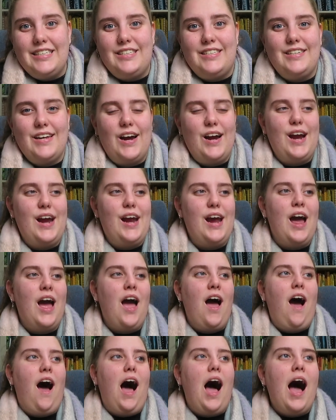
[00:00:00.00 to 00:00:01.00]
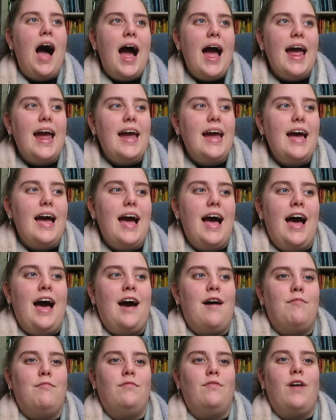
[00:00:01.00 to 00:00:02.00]
So
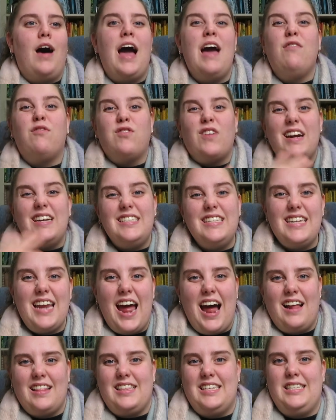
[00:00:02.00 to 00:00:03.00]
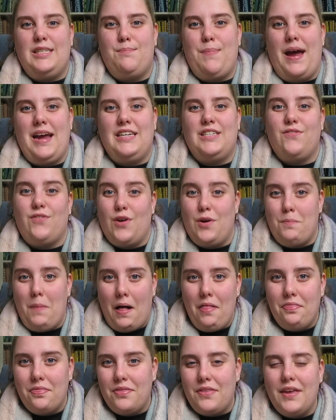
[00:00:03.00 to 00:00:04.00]
I've rented out the space for a
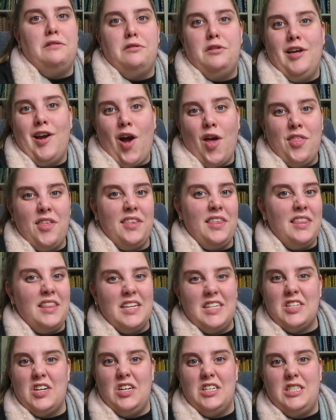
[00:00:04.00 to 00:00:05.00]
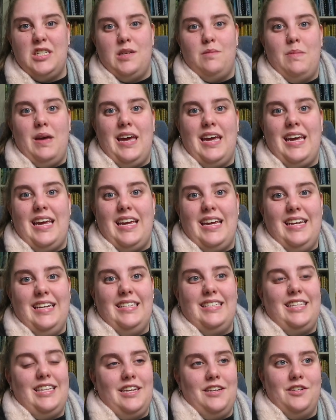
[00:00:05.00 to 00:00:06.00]
month. The only thing that's costing me
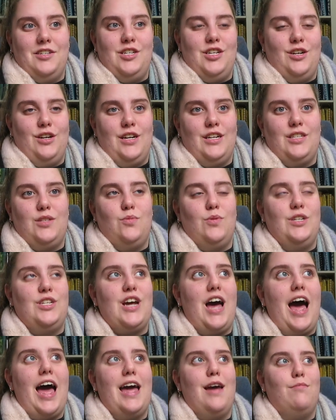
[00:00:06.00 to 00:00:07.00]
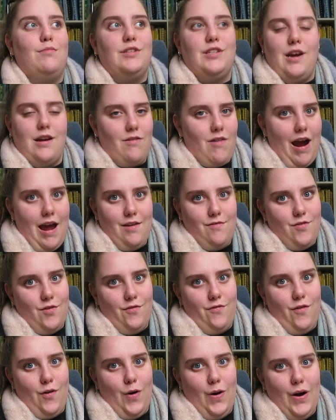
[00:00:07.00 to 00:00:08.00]
is the insurance, which I am so grateful
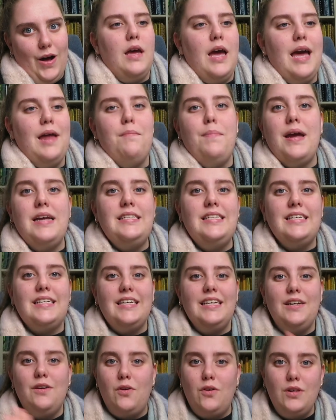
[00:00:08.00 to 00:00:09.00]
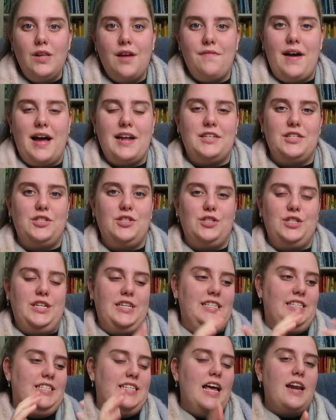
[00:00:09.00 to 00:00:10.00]
for. And basically all I've had to do
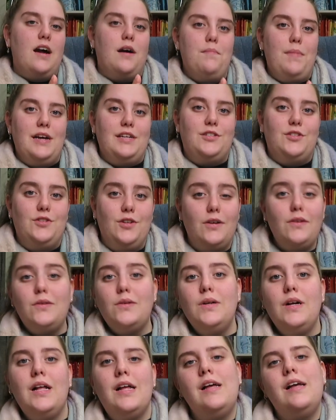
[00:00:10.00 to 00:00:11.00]
is set up my store.